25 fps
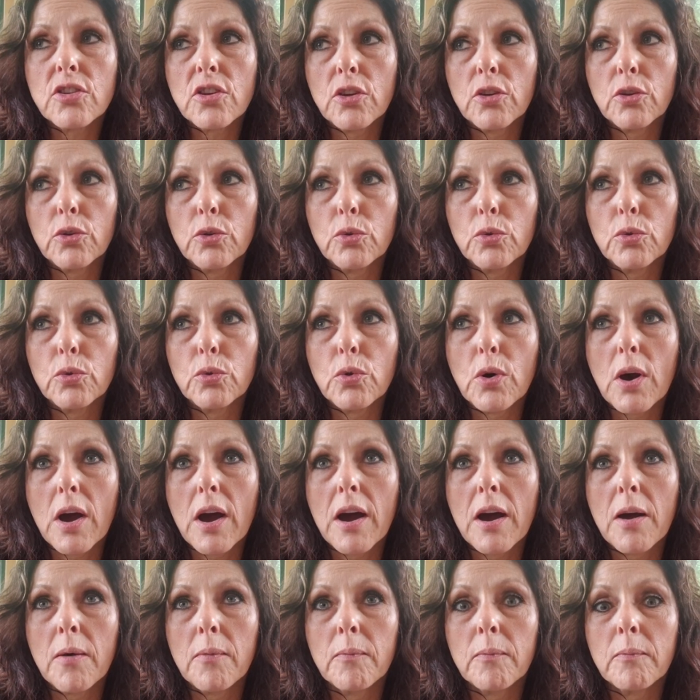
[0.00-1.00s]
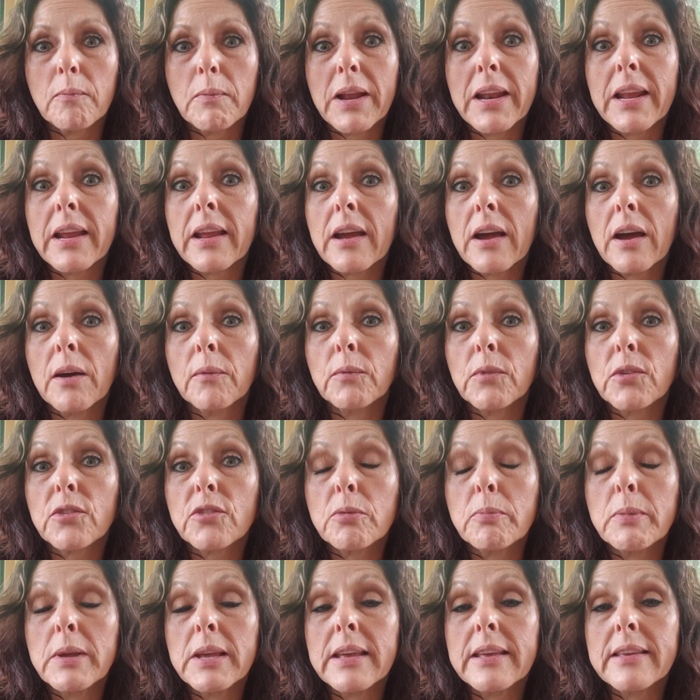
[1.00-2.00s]
to money comes
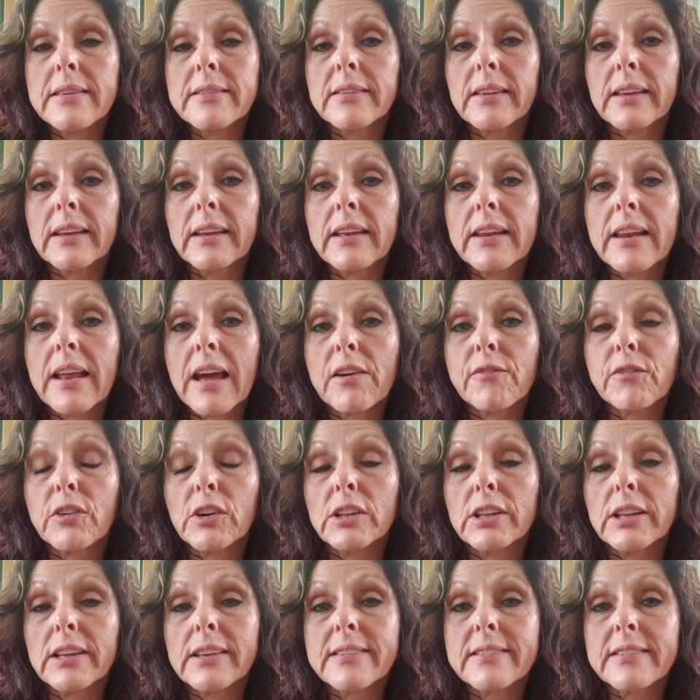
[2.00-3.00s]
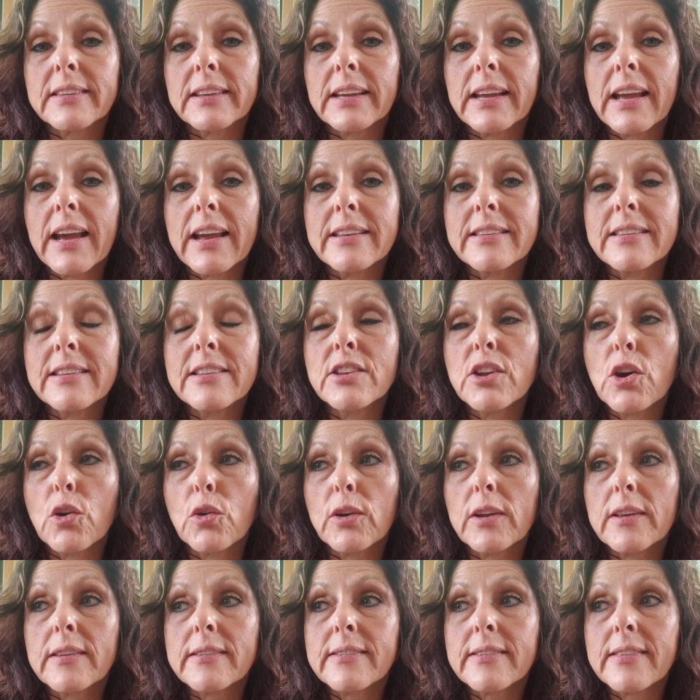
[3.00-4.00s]
to me easily and effortlessly, I did
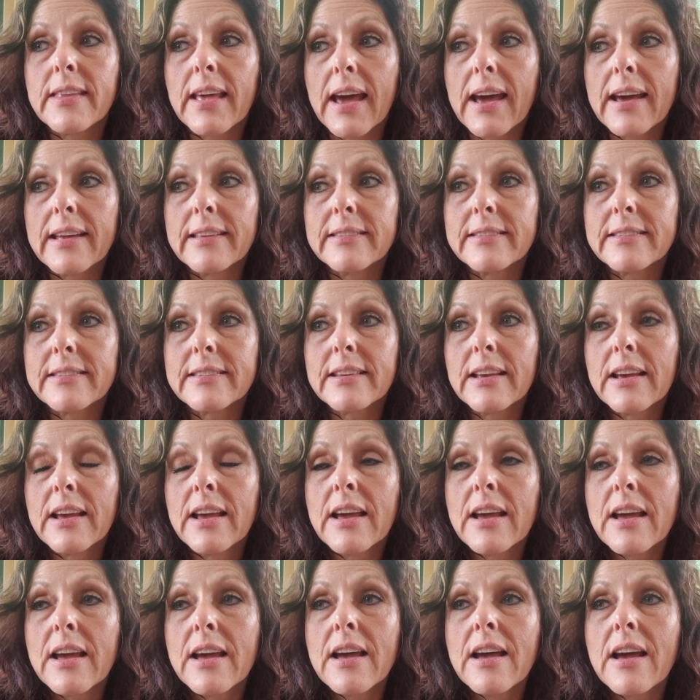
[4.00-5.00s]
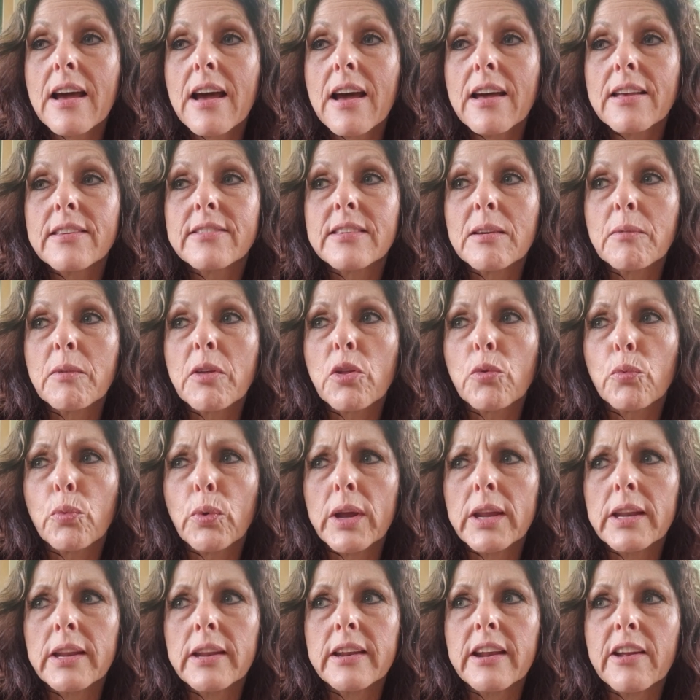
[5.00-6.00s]
notice that some of the
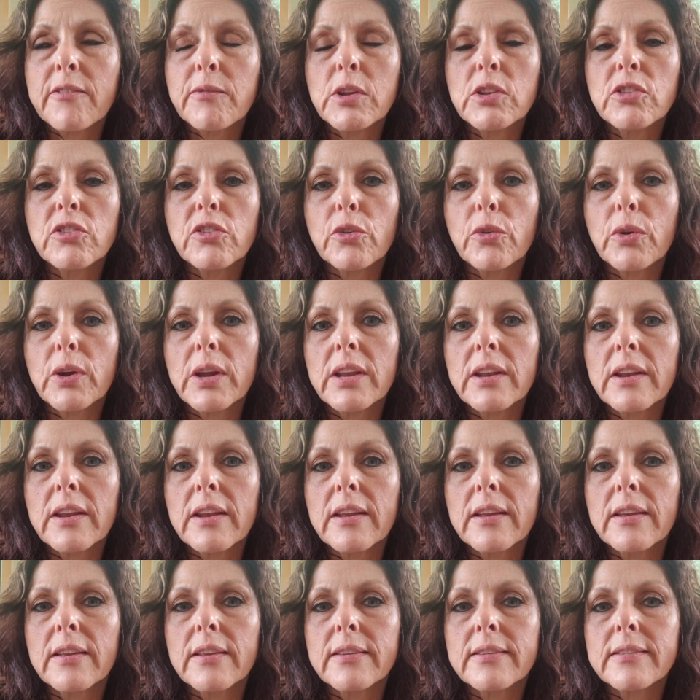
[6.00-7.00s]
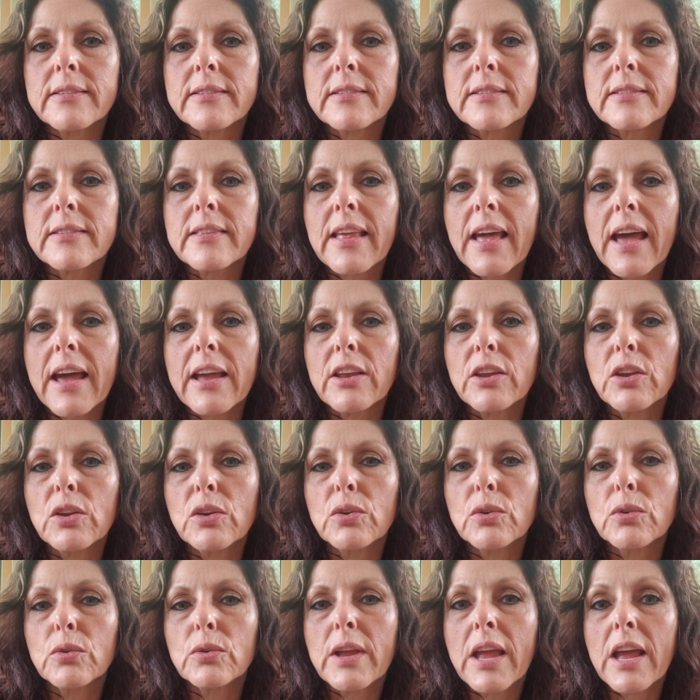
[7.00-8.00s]
reading I've been doing is that
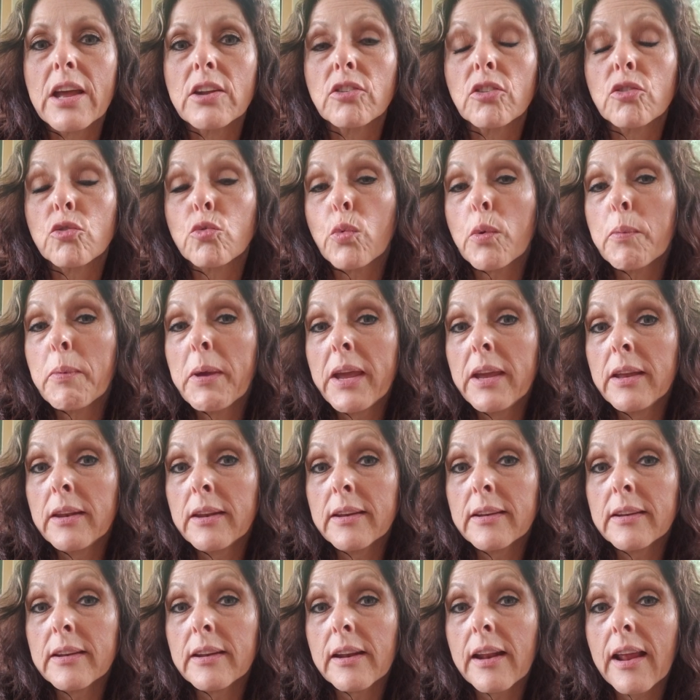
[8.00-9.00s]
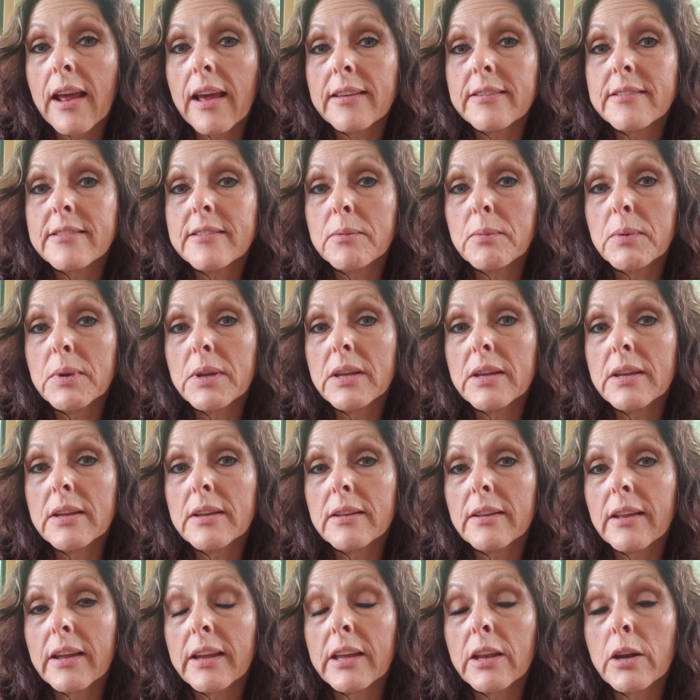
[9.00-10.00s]
you can't just repeat it. It has to
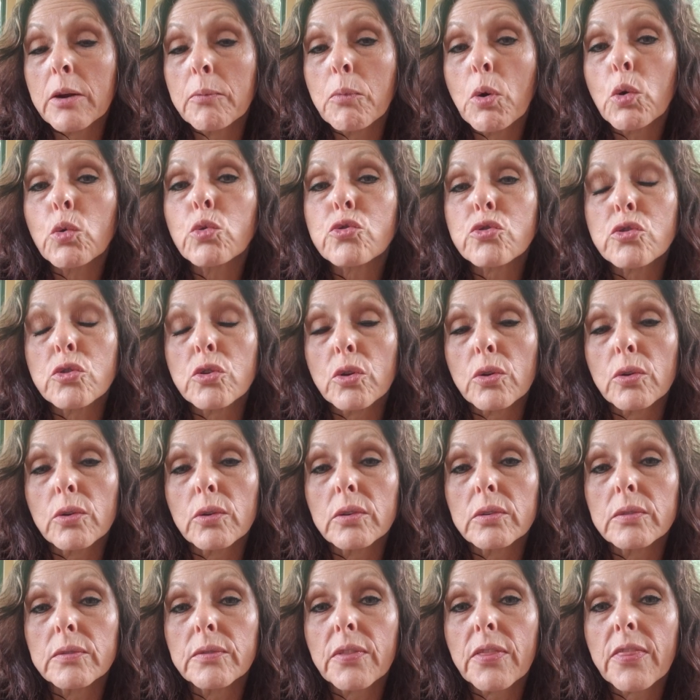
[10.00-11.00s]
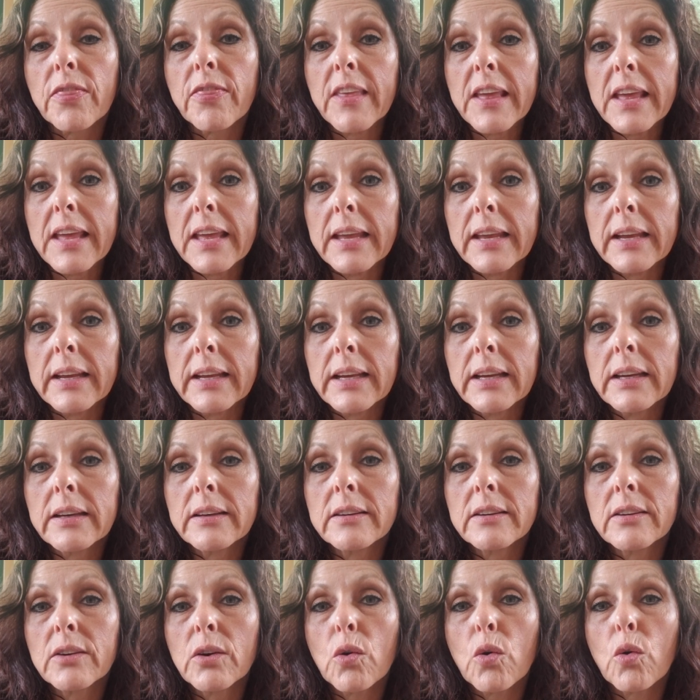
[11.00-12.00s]
be like an emotional thing
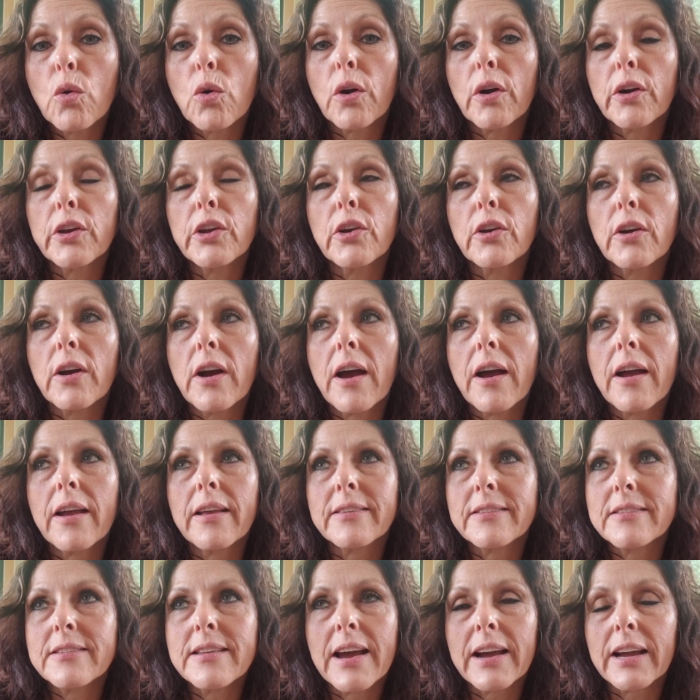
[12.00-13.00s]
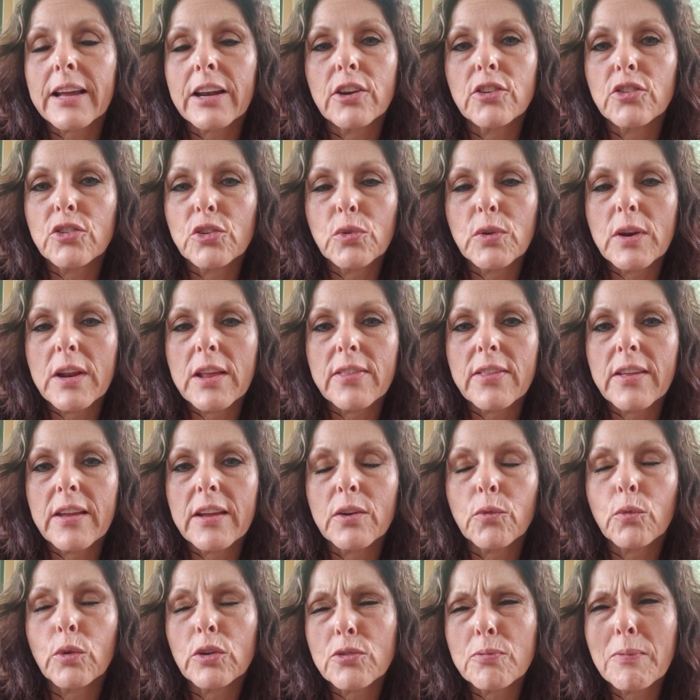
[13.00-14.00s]
or it's not going to do
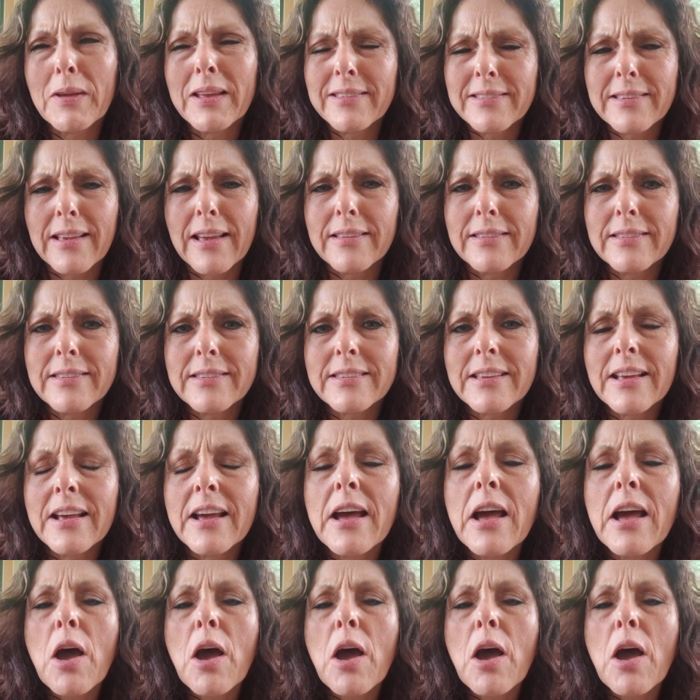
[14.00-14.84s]
anything, which makes sense.